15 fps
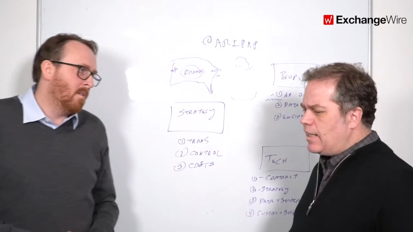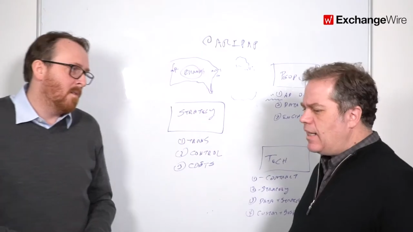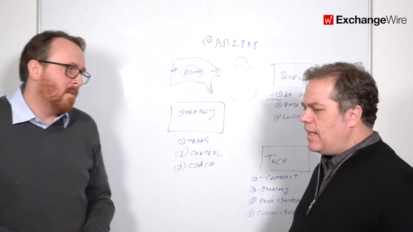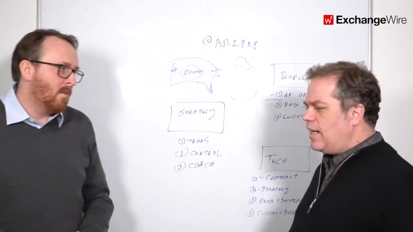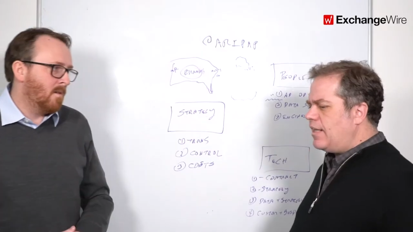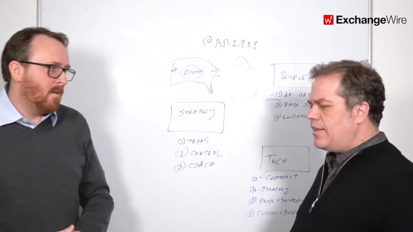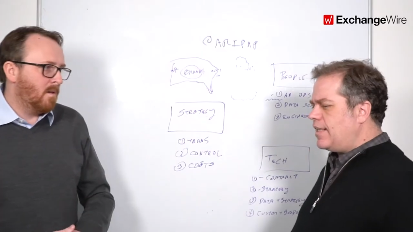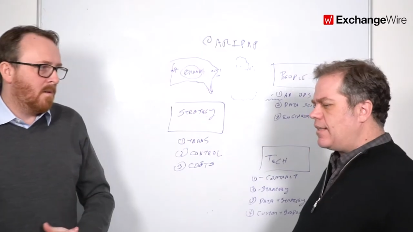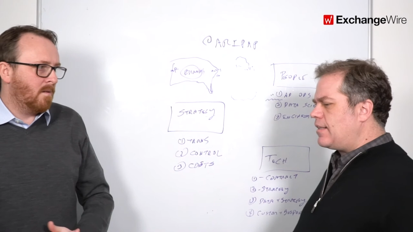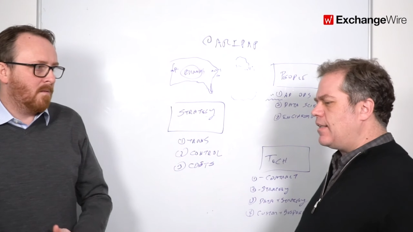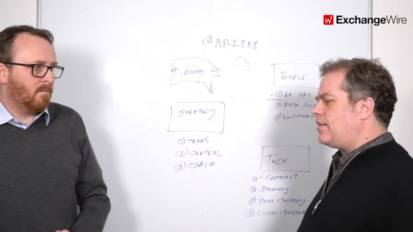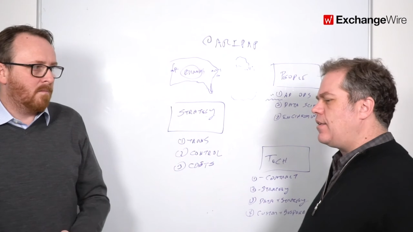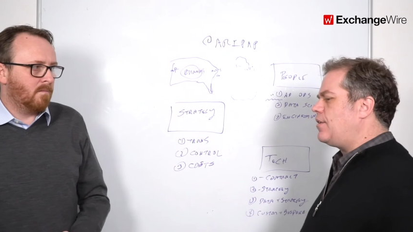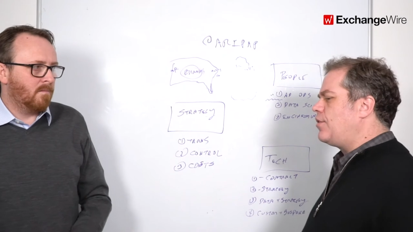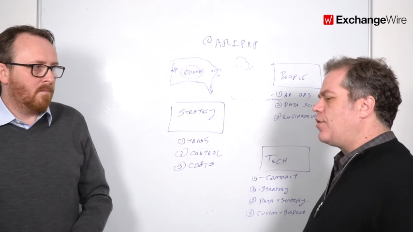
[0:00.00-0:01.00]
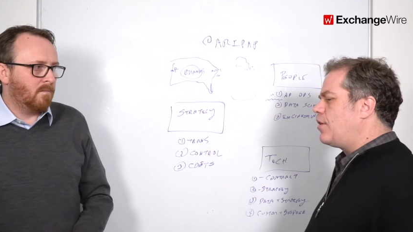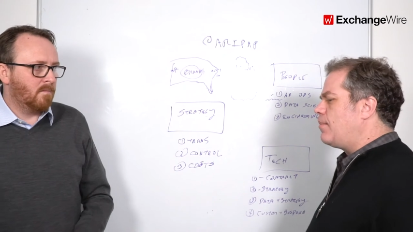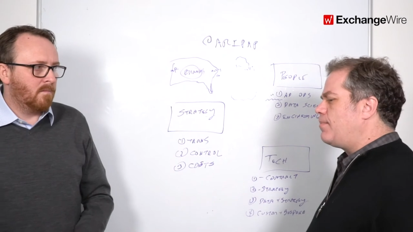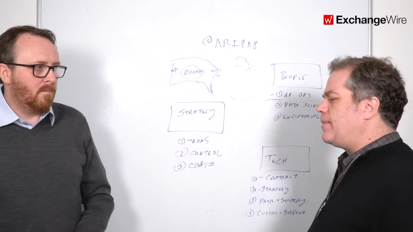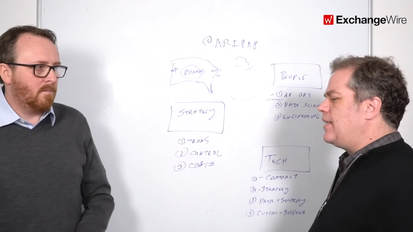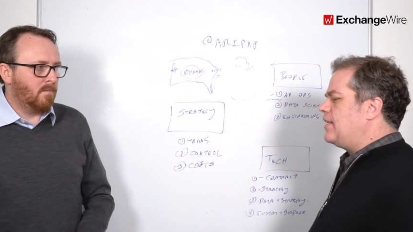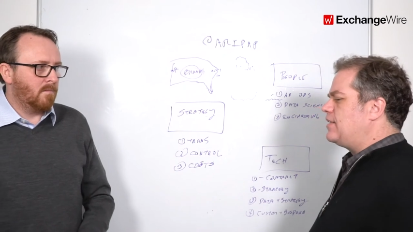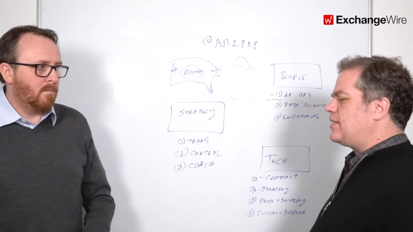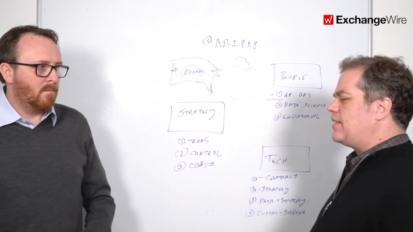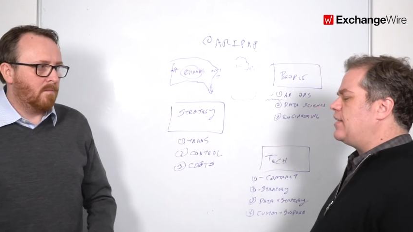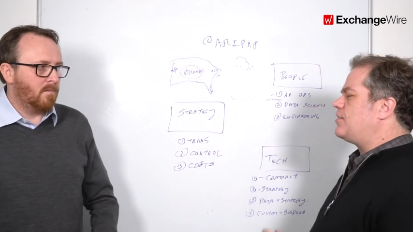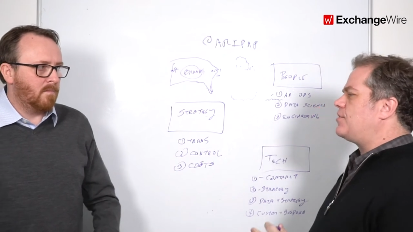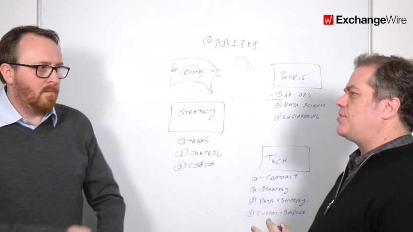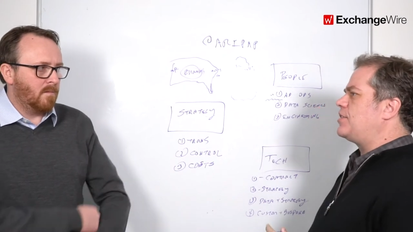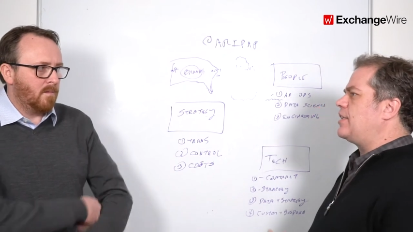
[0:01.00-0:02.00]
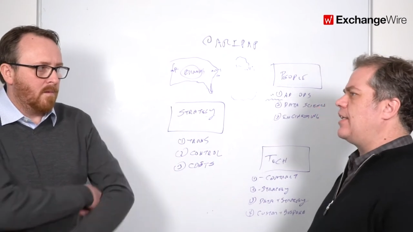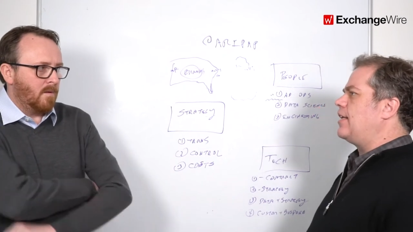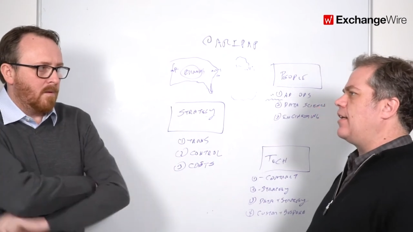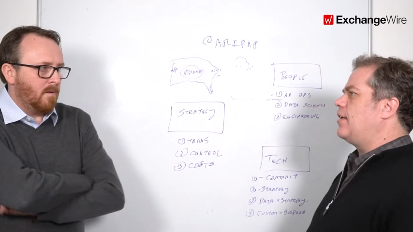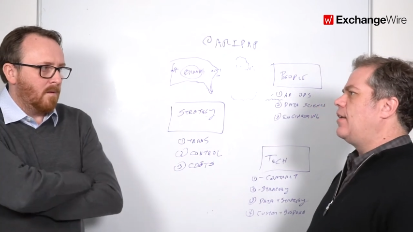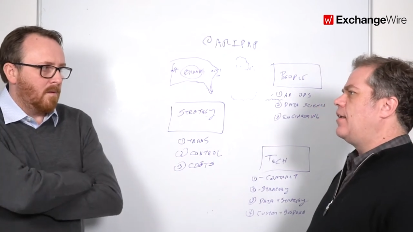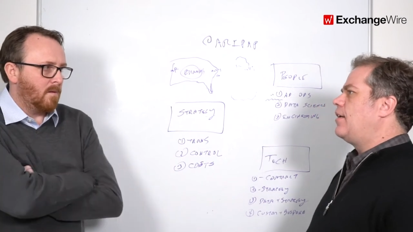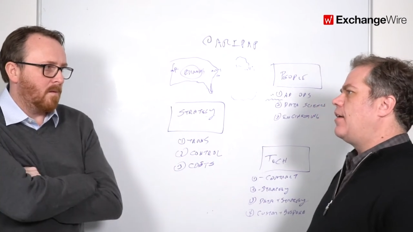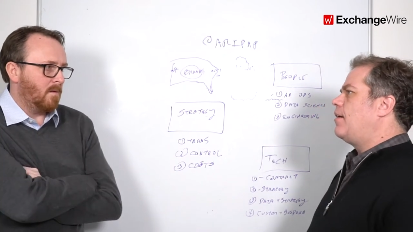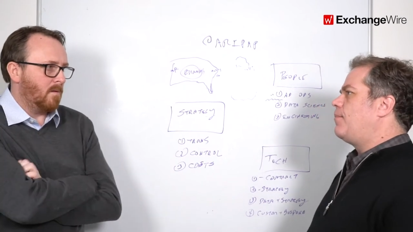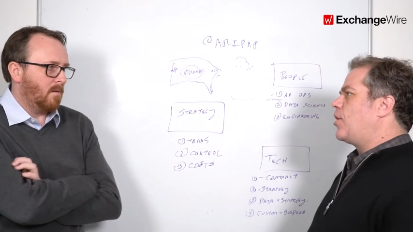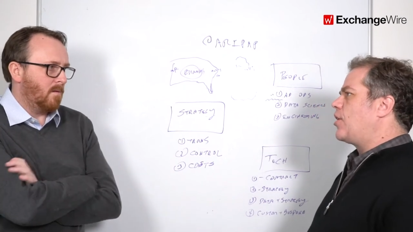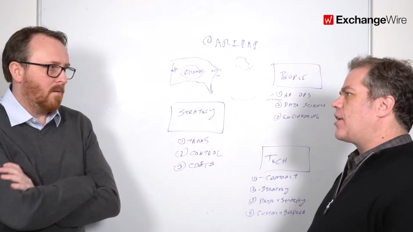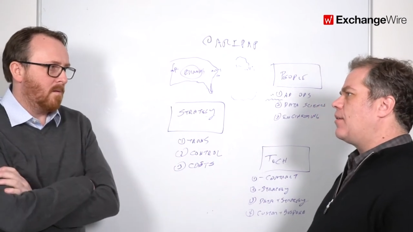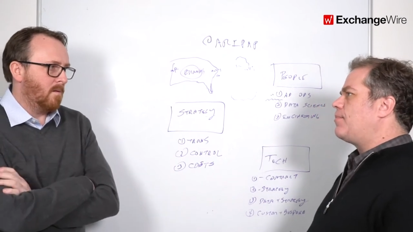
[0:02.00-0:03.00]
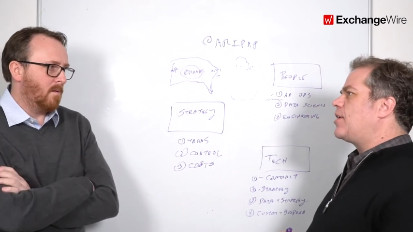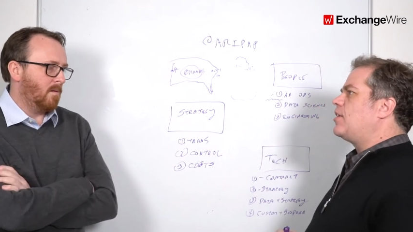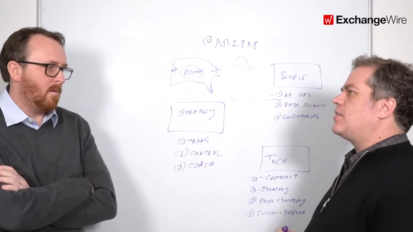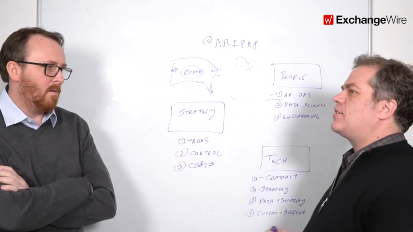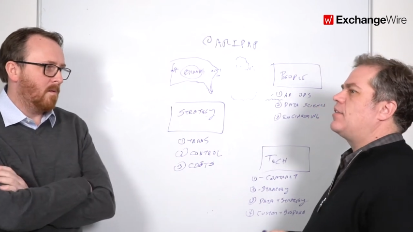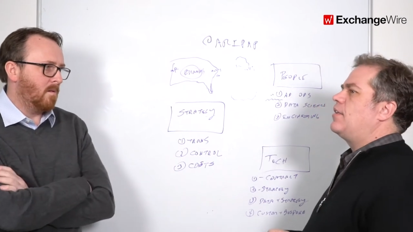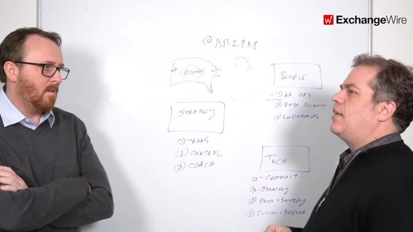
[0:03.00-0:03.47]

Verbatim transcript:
Speaker 1: I, I think that Europe is an interesting market because